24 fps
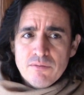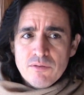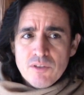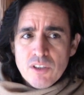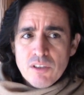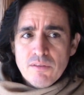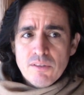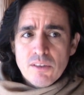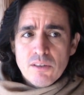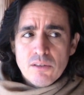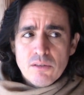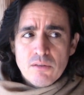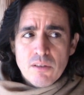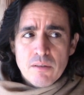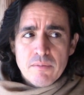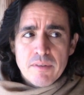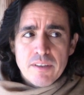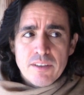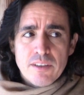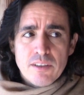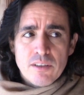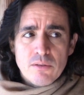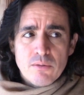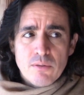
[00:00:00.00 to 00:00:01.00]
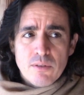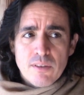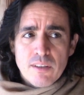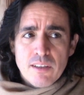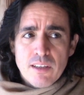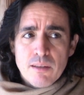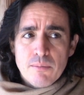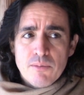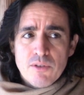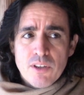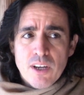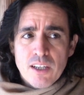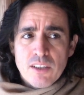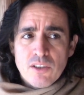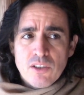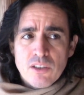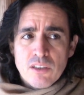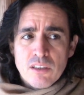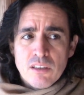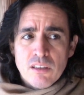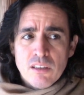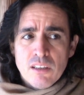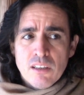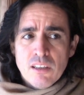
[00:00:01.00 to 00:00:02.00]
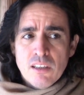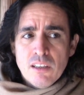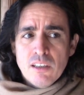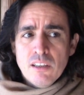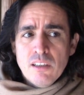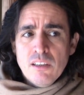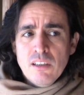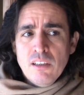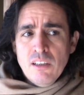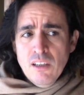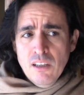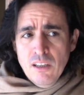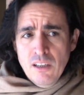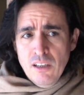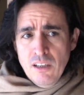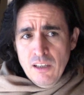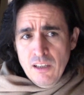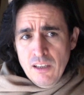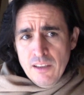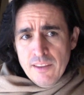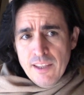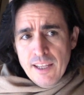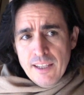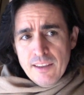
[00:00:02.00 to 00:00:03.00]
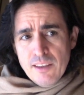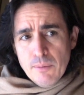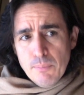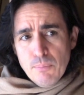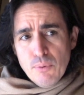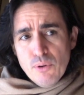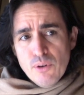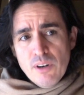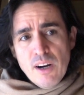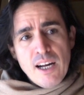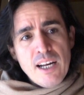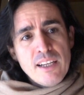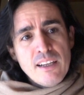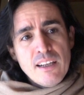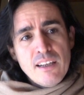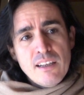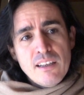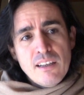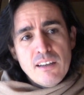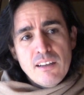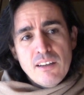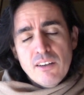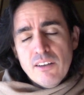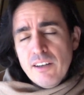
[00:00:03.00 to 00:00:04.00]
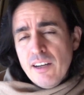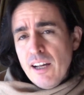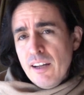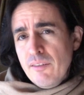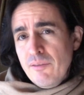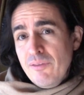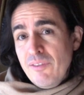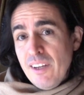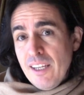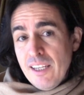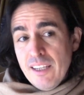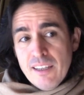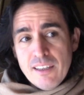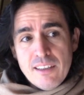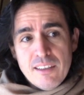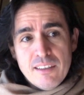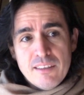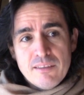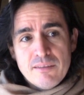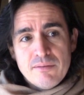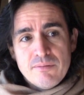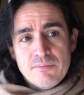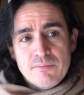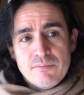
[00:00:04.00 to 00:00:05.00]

Jiva Goswami deals with the objection that the Purana are not Vedic.